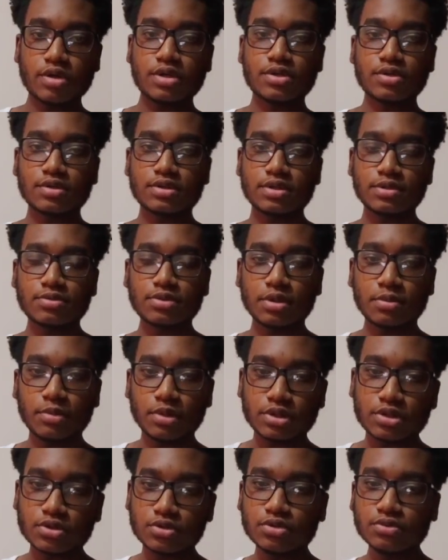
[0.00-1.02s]
Okay, so tip
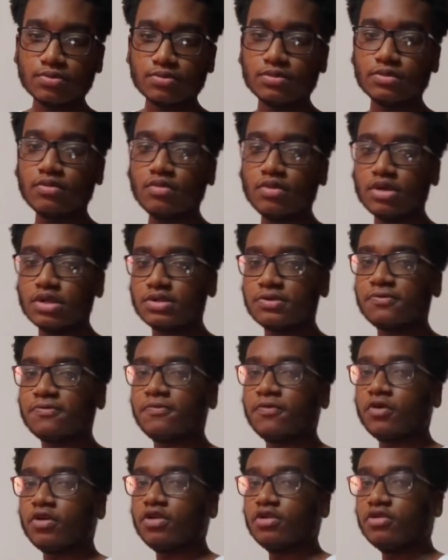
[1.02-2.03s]
number 2 is
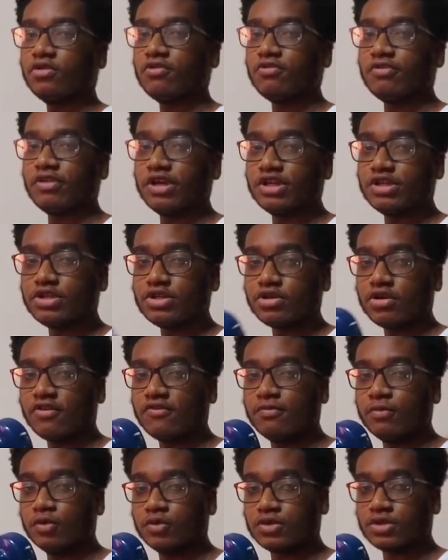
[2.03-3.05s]
full range
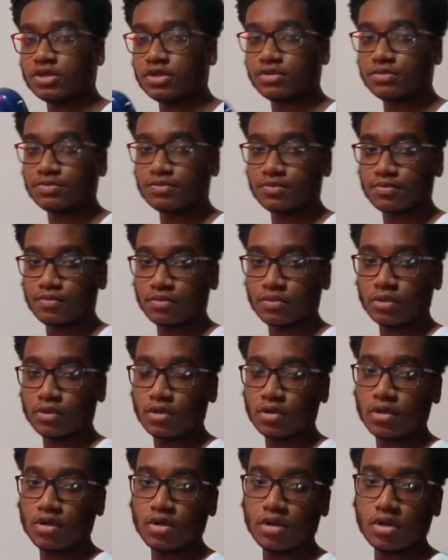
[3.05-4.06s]
of motion.
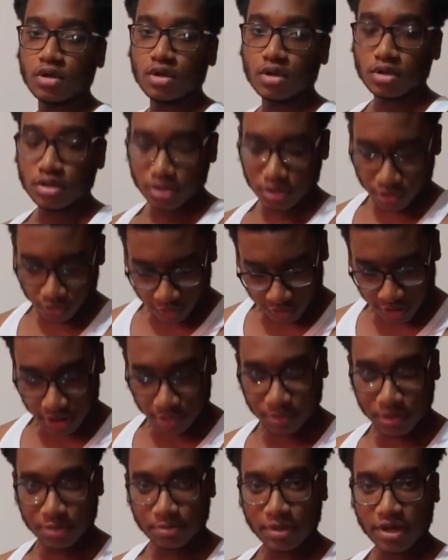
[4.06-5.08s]
So what
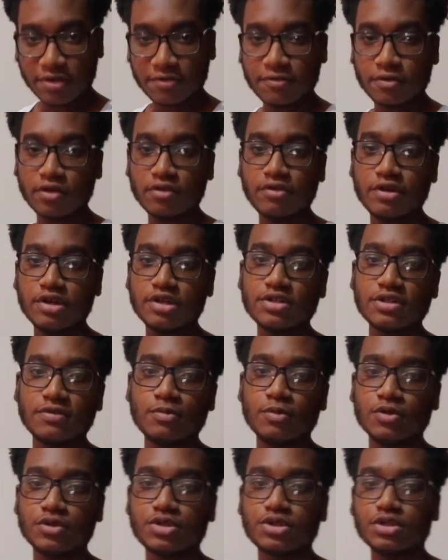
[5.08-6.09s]
I mean by full range
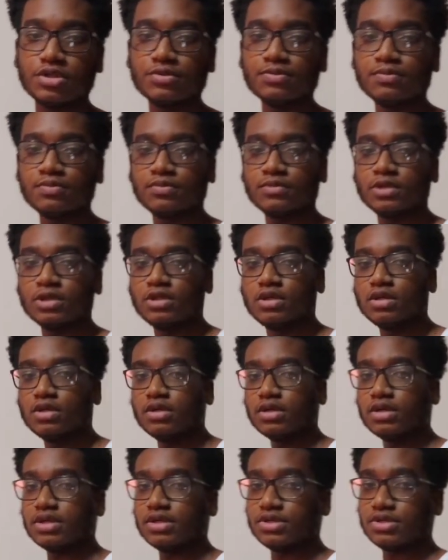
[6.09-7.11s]
of motion
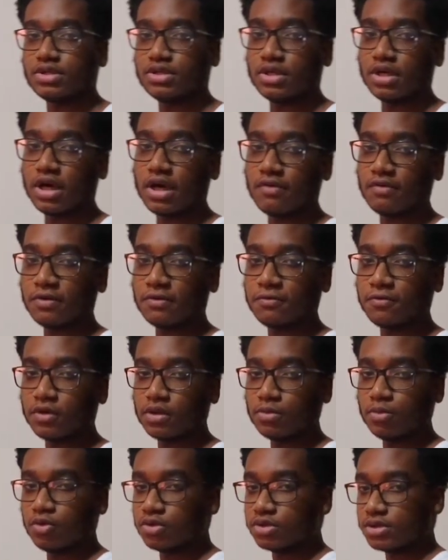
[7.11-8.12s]
is you have a
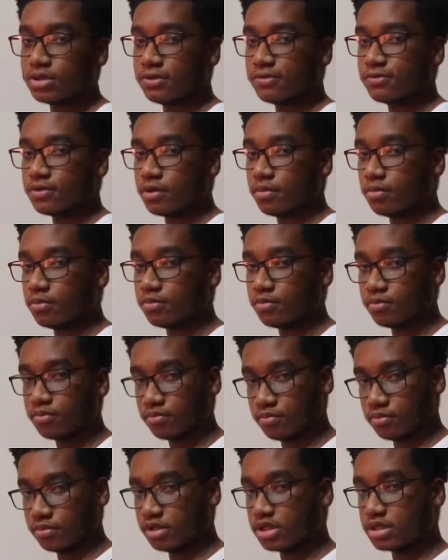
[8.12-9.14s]
full motion from
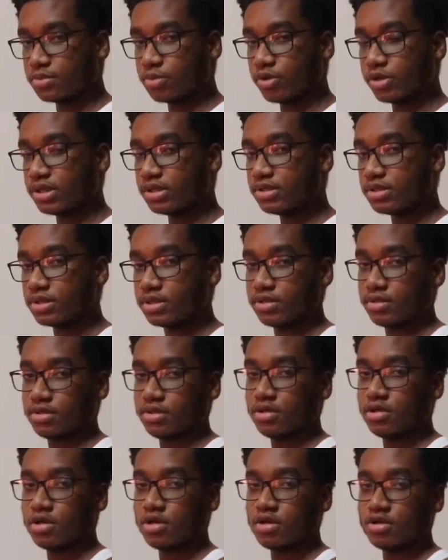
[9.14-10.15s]
this point
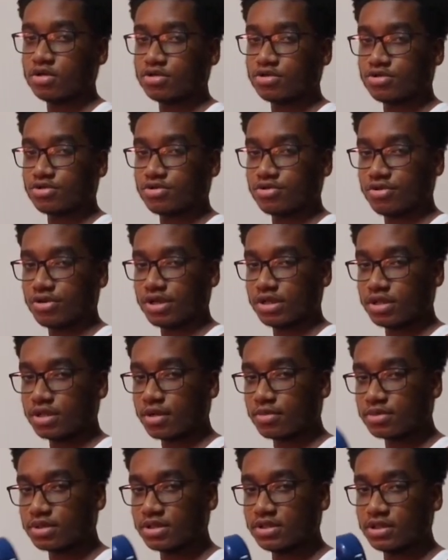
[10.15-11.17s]
straight
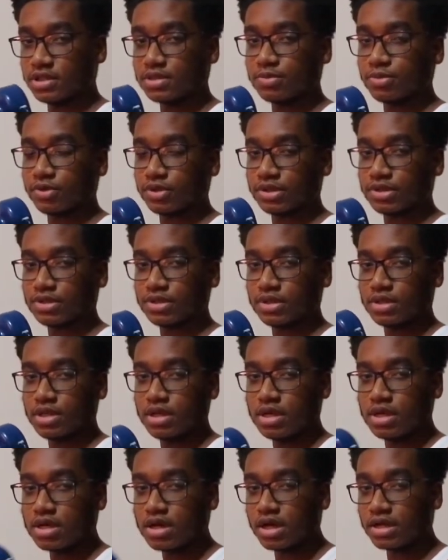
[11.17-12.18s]
up to this point
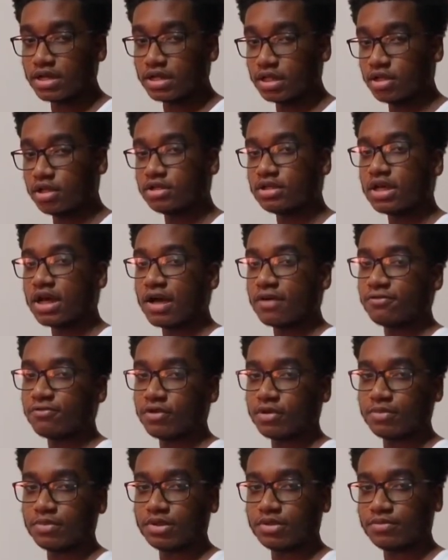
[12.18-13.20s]
and you're not
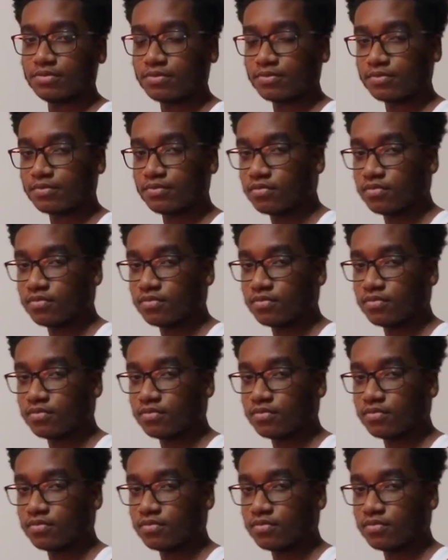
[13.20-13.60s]
half repping.